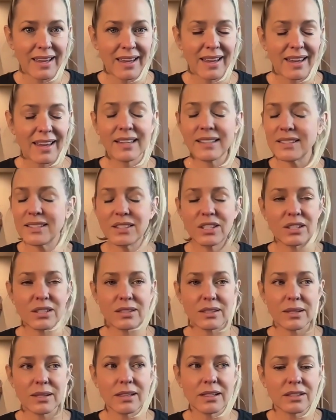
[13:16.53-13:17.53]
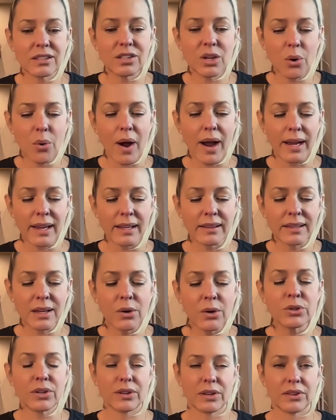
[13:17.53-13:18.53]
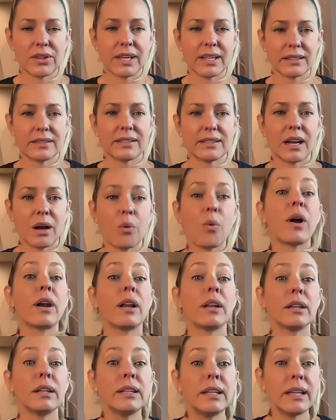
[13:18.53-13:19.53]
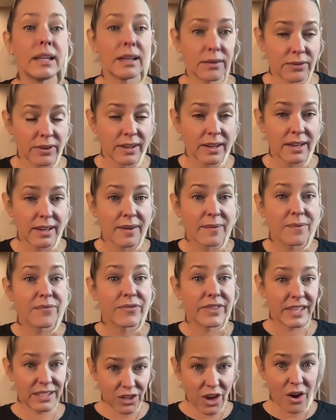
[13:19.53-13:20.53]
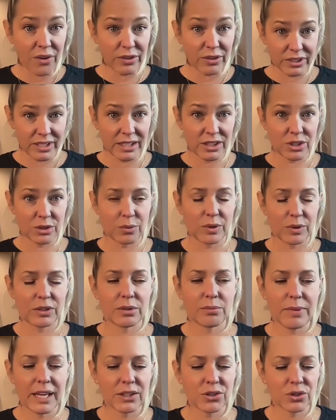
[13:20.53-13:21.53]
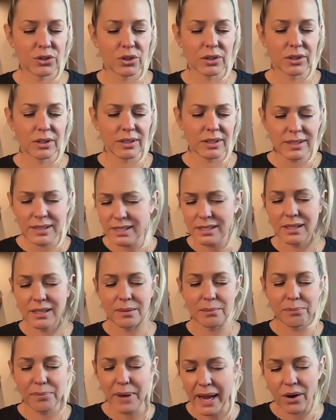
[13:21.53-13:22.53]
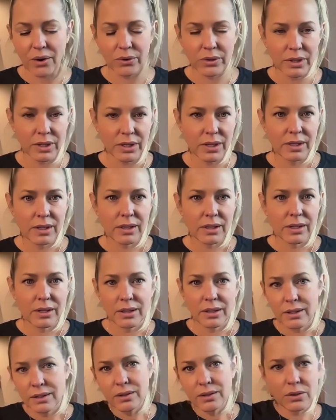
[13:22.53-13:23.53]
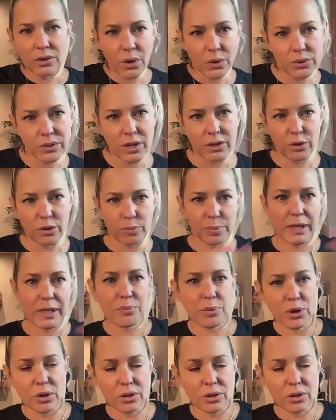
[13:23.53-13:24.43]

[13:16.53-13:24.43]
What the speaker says: It's just so those are the things that I want to leave this conversation with, to make sure that this isn't about those other people,